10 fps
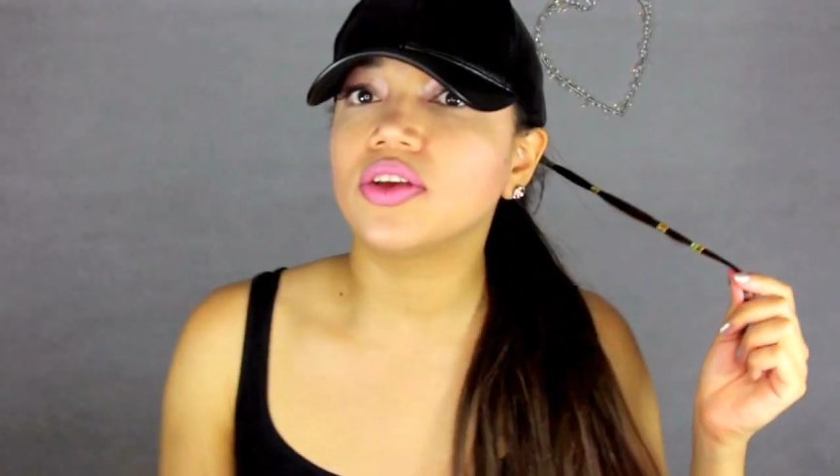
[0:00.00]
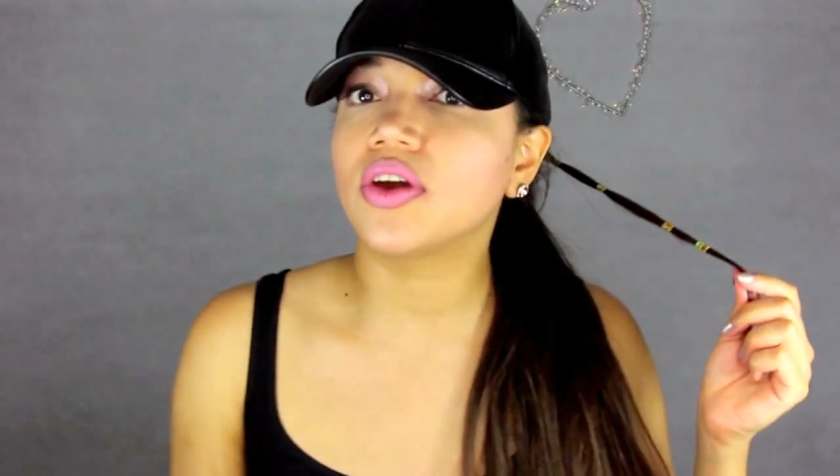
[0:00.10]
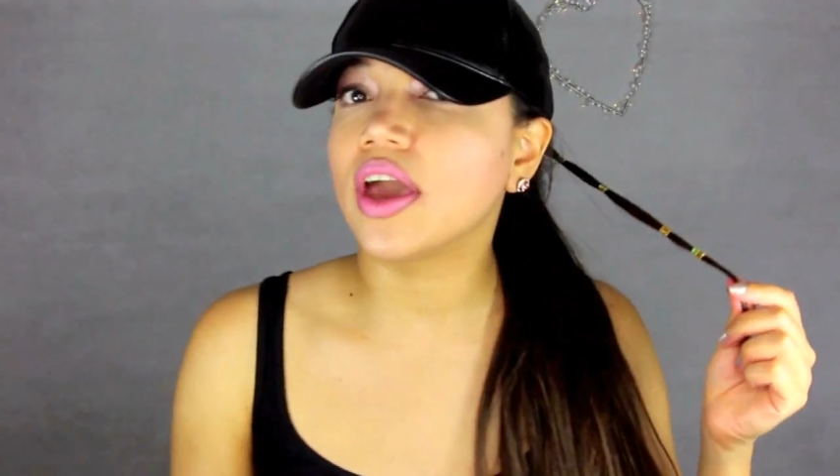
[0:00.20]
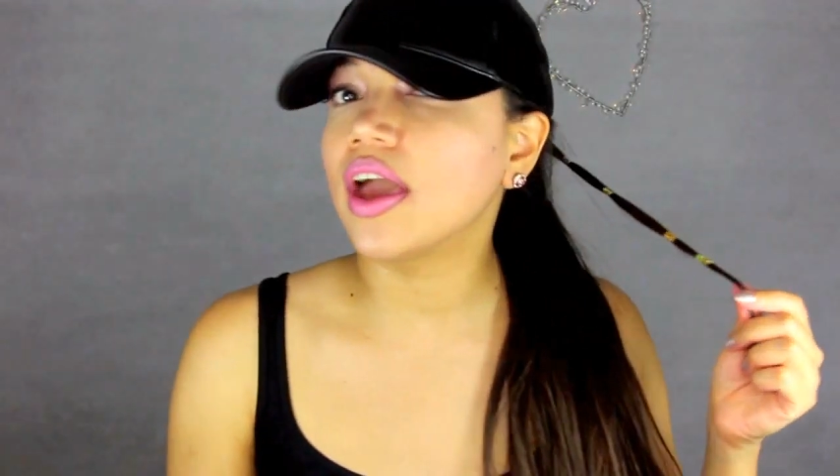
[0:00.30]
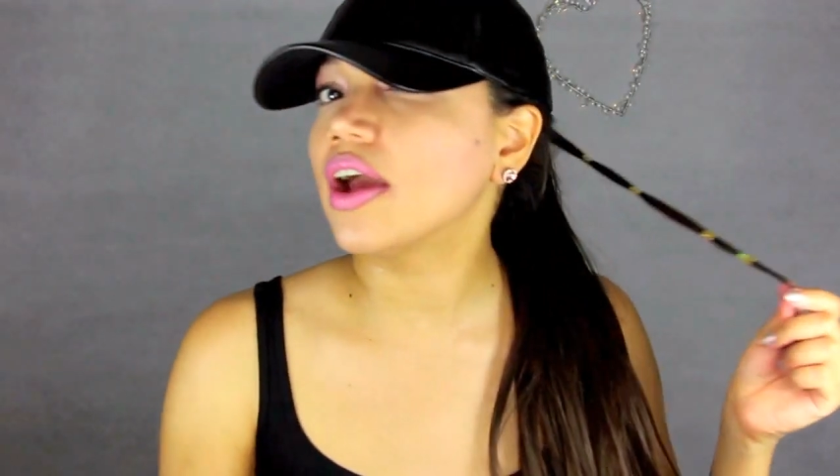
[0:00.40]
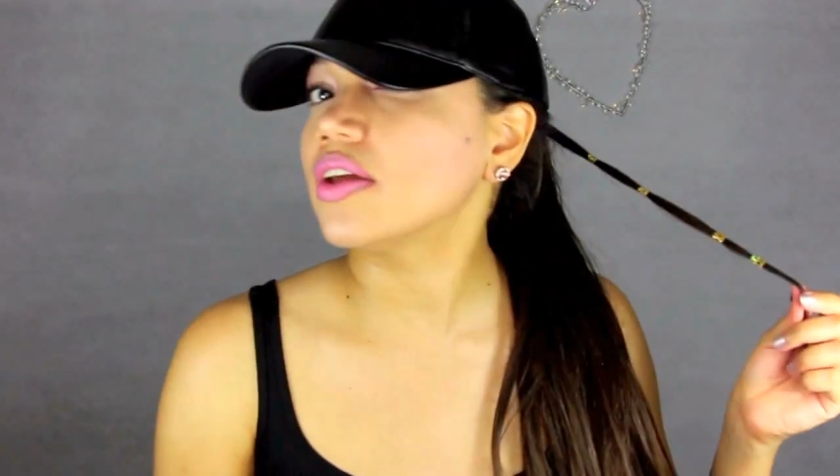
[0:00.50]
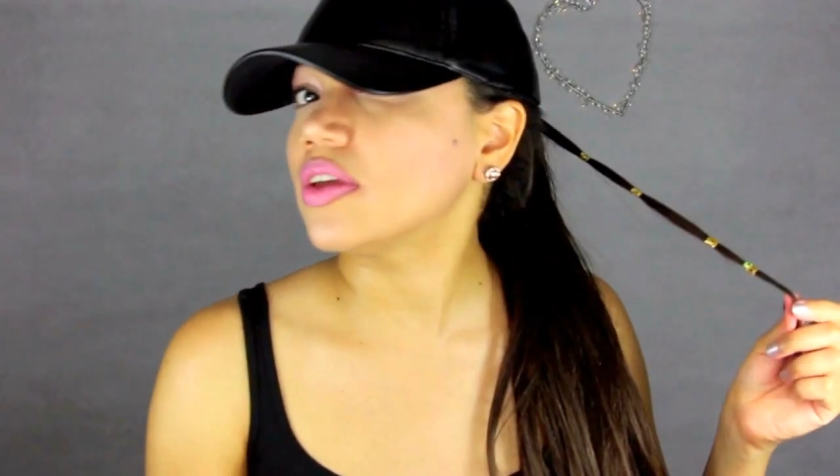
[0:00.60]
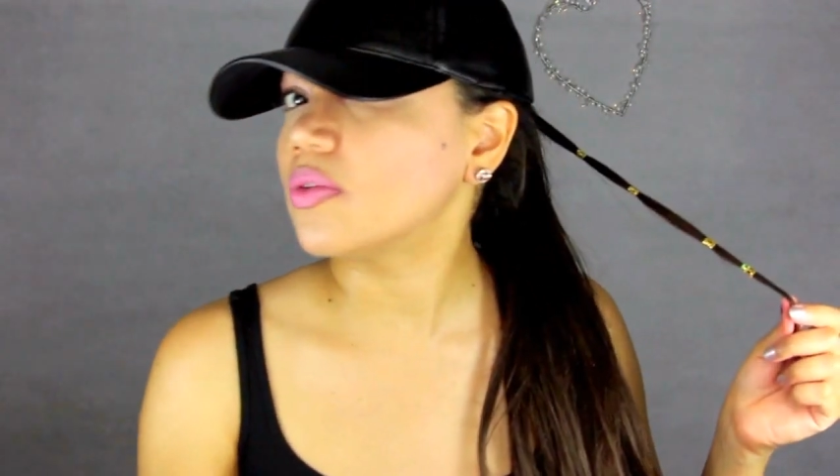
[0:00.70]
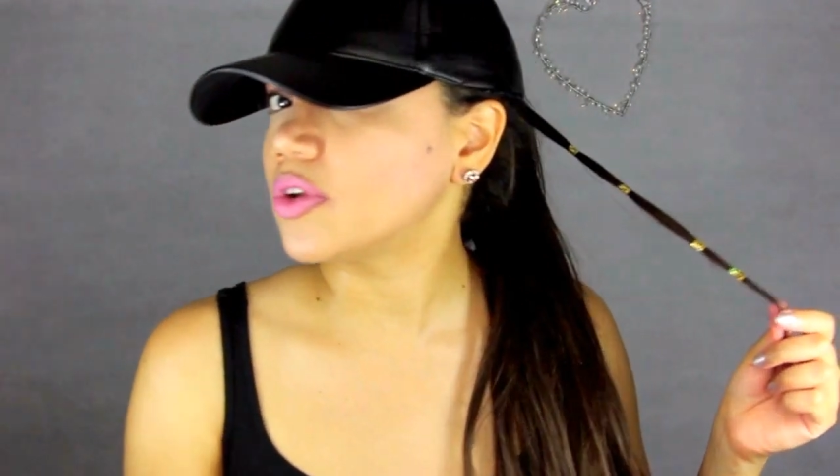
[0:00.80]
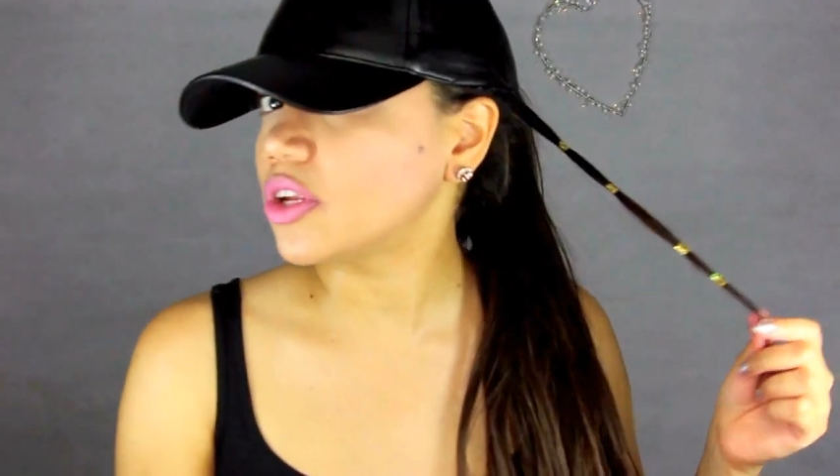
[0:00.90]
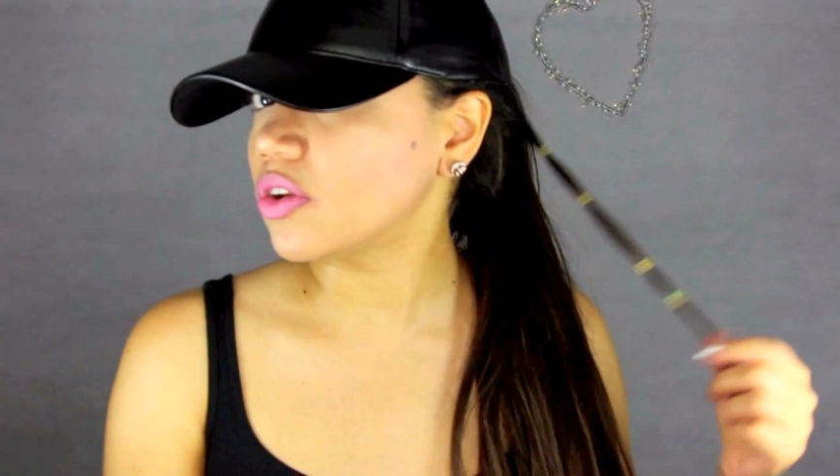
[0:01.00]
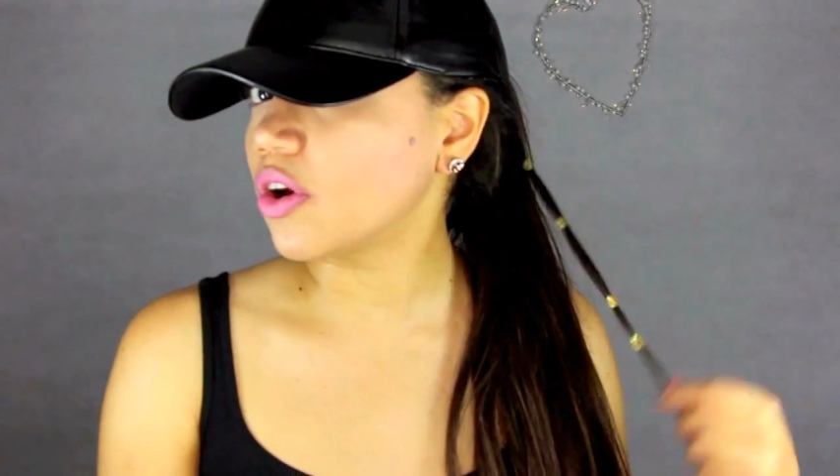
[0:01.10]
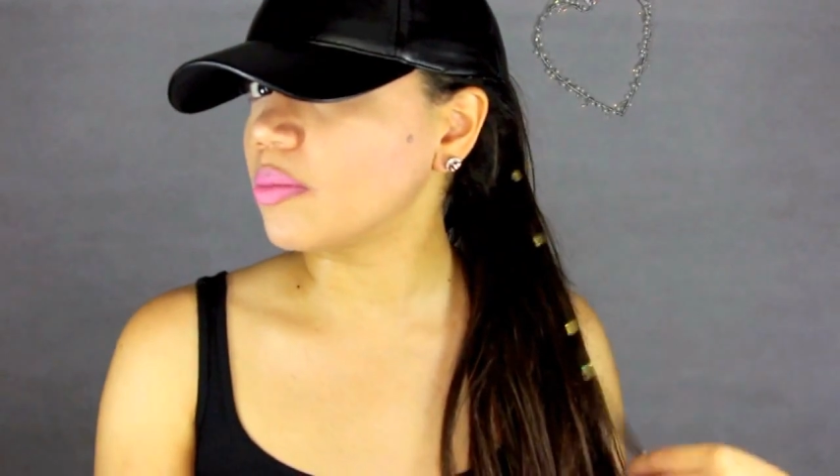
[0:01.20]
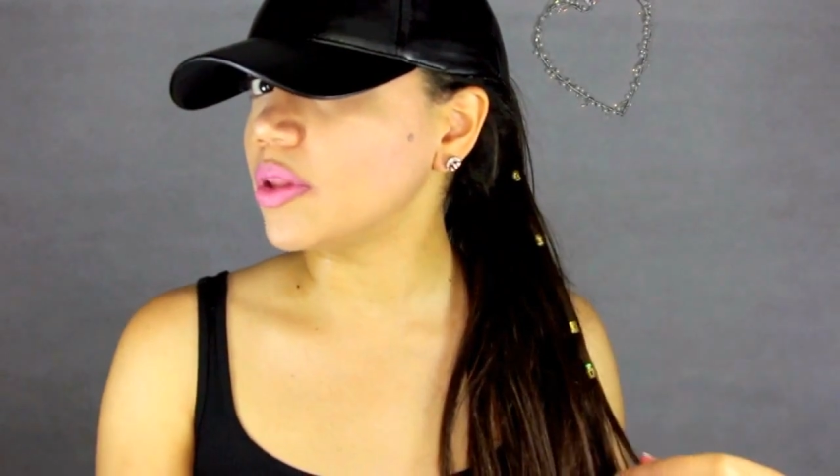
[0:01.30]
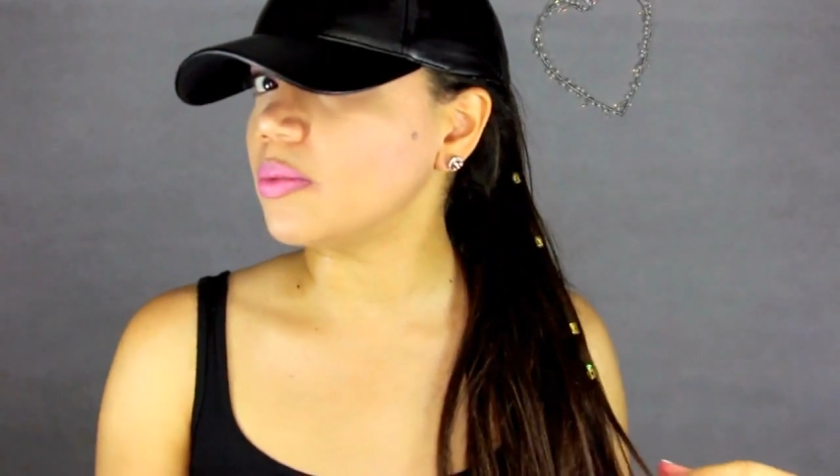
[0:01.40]
in your hair that wouldn't
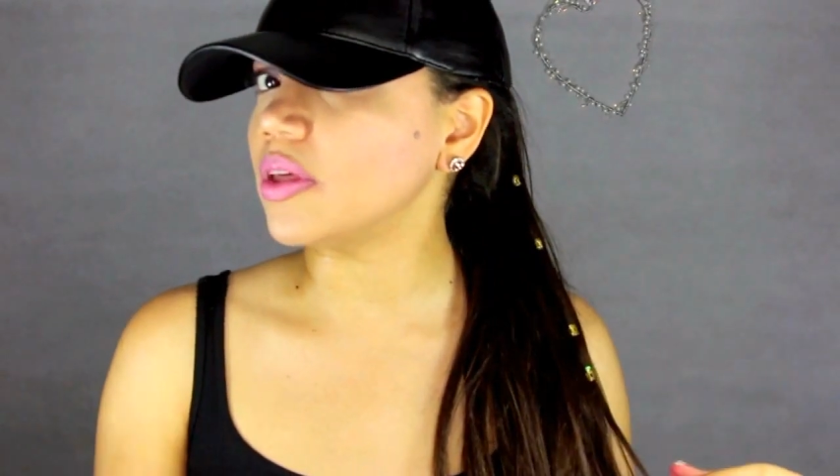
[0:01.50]
normally